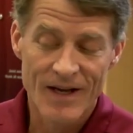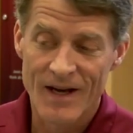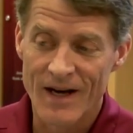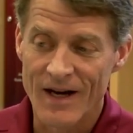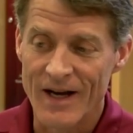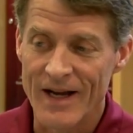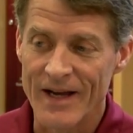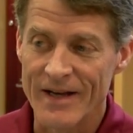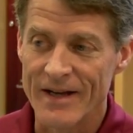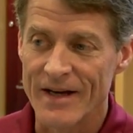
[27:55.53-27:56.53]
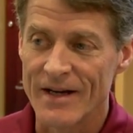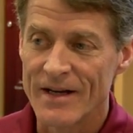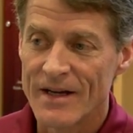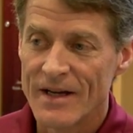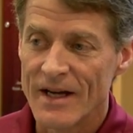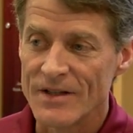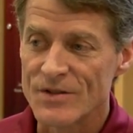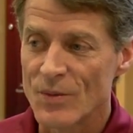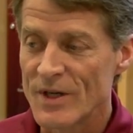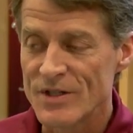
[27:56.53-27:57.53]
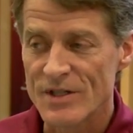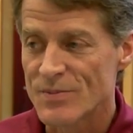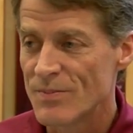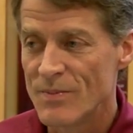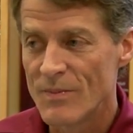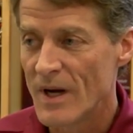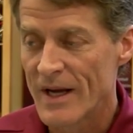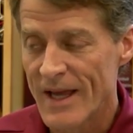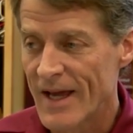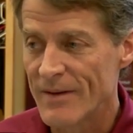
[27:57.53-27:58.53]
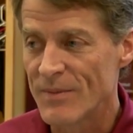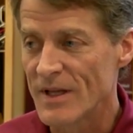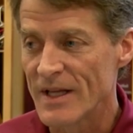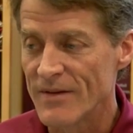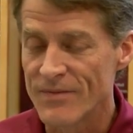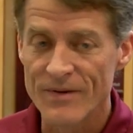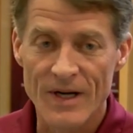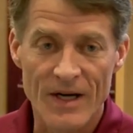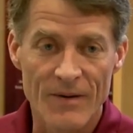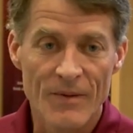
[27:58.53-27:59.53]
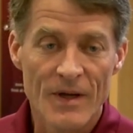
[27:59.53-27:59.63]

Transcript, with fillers: Uh, and uh, and so we just again believe uh,